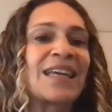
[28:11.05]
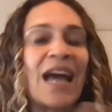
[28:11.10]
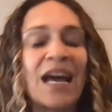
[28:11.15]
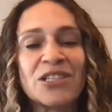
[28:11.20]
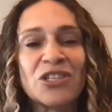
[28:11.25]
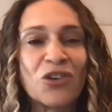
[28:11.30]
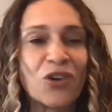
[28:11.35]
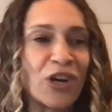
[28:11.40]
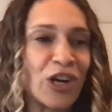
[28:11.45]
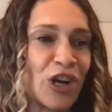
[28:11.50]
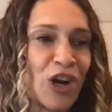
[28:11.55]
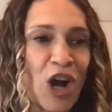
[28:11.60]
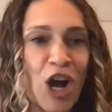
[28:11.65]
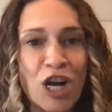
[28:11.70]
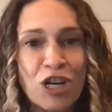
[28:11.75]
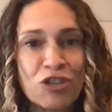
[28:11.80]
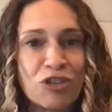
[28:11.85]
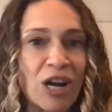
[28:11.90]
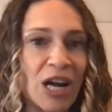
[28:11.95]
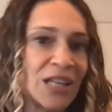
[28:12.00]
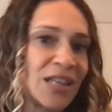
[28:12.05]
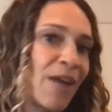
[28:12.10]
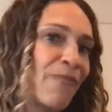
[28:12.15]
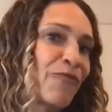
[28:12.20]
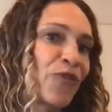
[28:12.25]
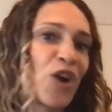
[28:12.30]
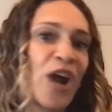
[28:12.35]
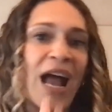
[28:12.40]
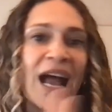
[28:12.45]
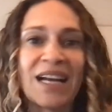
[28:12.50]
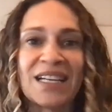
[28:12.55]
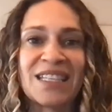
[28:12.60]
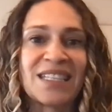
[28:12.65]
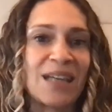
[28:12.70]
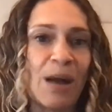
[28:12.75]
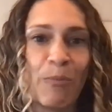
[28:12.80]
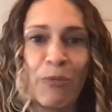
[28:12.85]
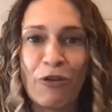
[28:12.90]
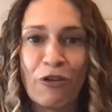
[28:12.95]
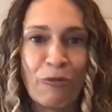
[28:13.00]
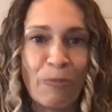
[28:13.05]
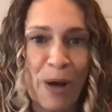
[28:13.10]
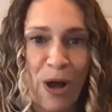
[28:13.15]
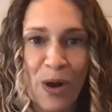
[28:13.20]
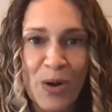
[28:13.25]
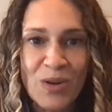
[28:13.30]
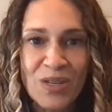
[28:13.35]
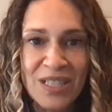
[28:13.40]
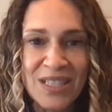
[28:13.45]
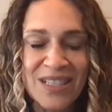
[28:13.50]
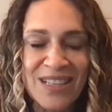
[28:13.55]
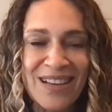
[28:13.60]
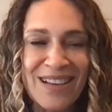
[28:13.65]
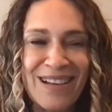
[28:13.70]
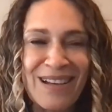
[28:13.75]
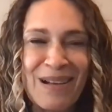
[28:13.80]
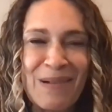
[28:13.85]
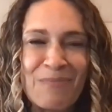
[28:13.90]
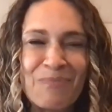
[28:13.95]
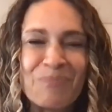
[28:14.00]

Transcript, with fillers: yes, you're going to contract them for X number of posts,